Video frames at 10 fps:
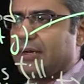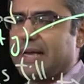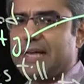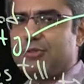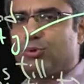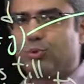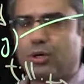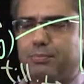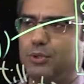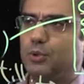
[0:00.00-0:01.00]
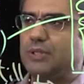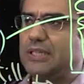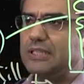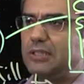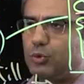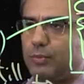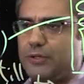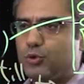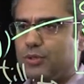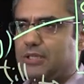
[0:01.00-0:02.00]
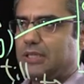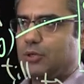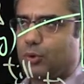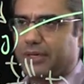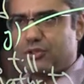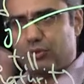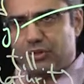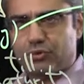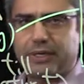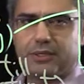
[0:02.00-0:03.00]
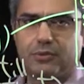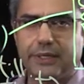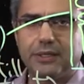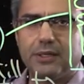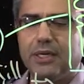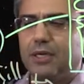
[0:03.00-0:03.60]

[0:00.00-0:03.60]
and I ask you to compute the yield to maturity or interest rate, right?